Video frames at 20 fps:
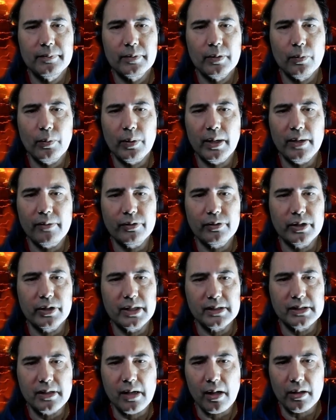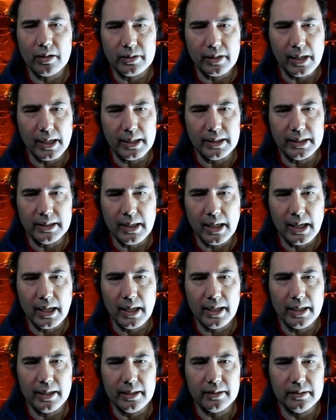whatever it is,
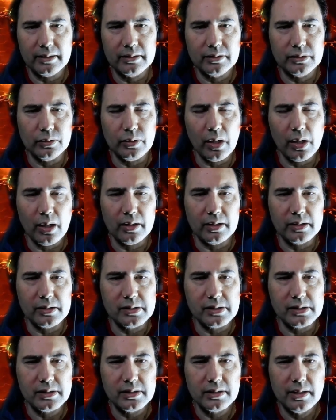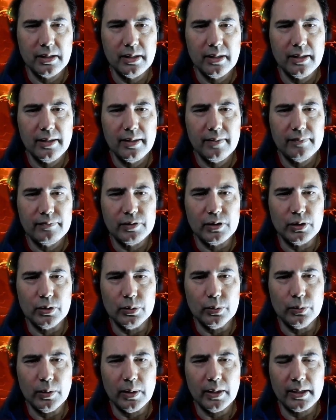$1.99, $2
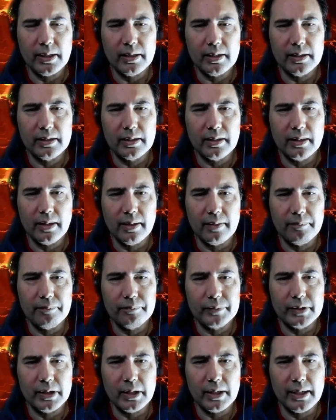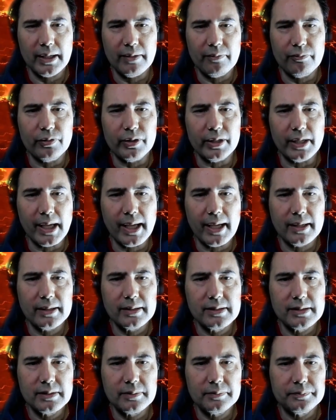to get free
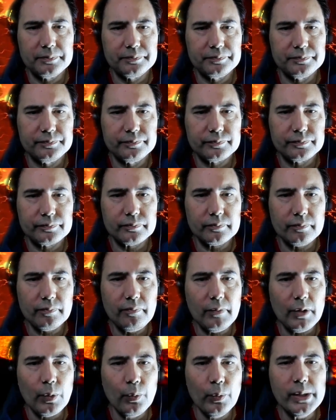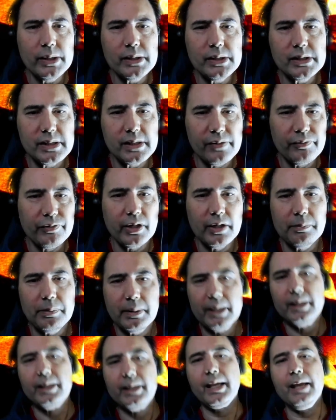ads. Which, if you're going to play
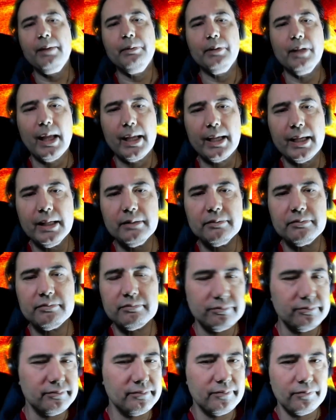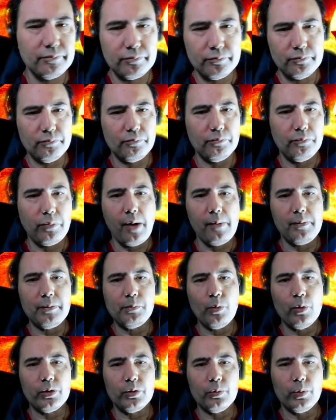the game, you like it, probably
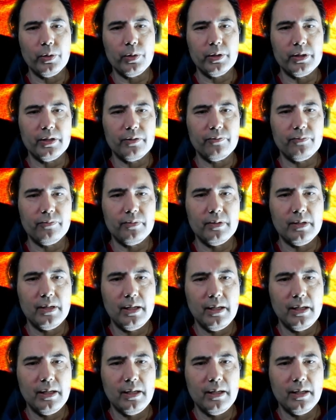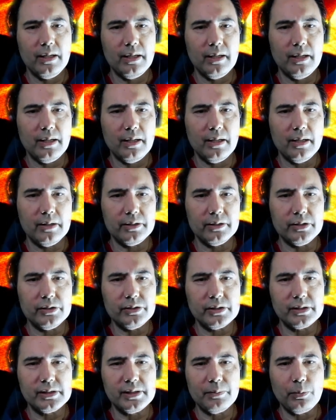more than worth it using
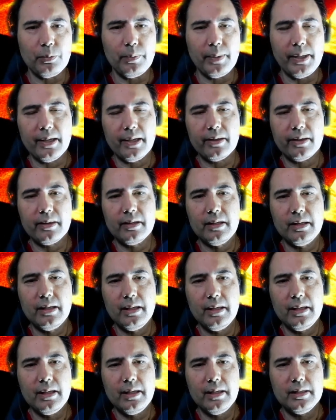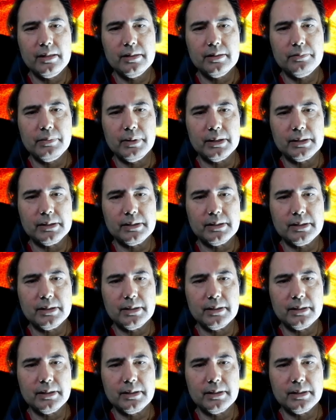simple math. But